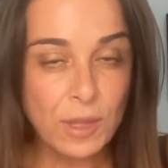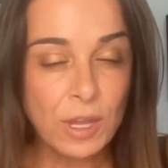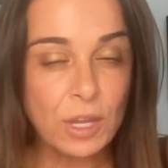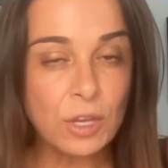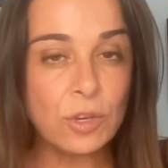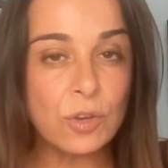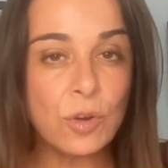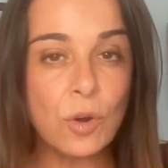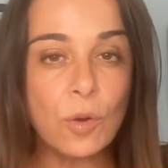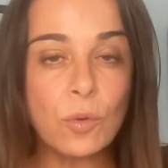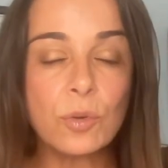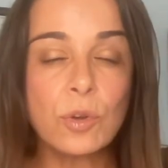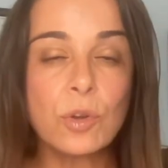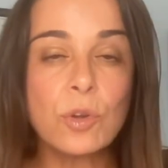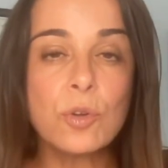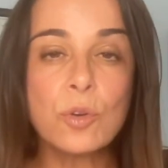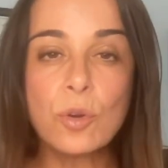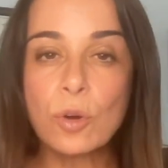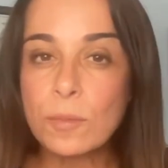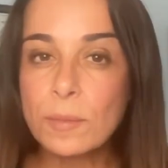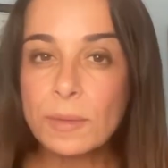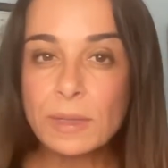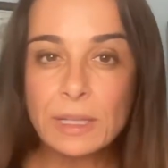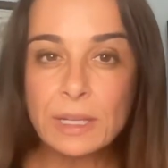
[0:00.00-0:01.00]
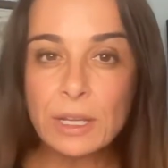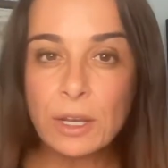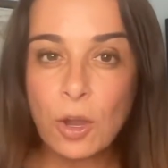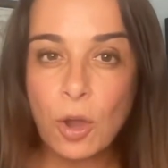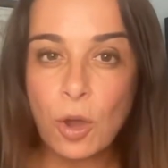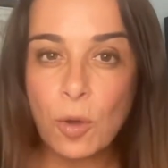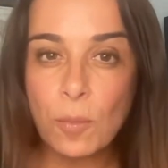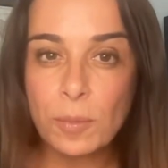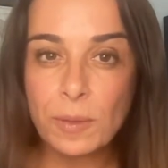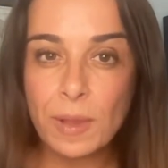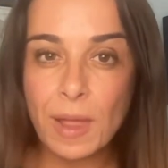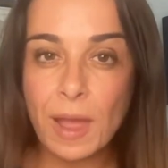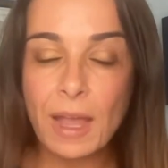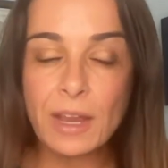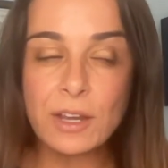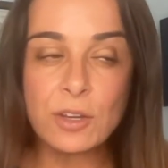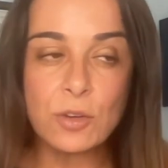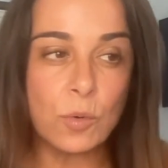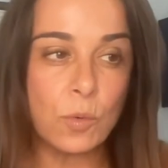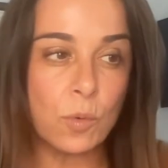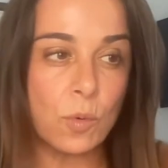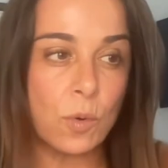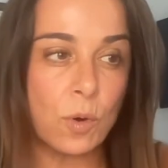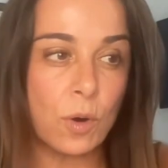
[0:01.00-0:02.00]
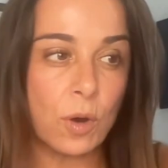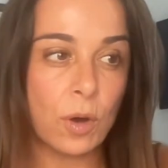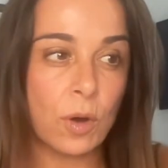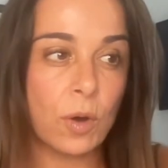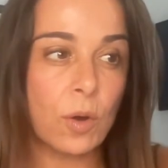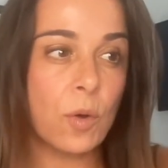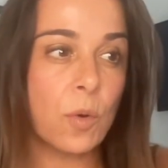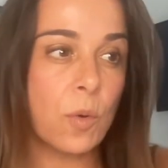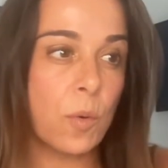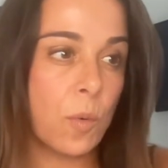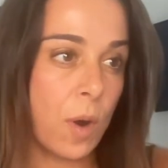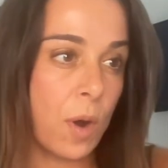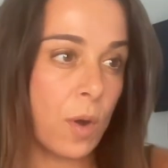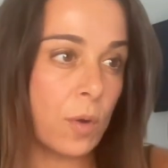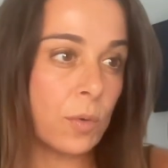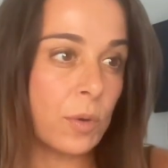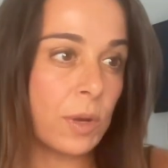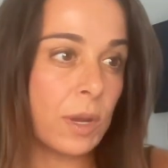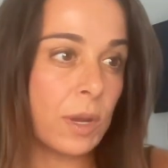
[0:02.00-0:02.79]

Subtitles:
You don't normally go blind or, quote,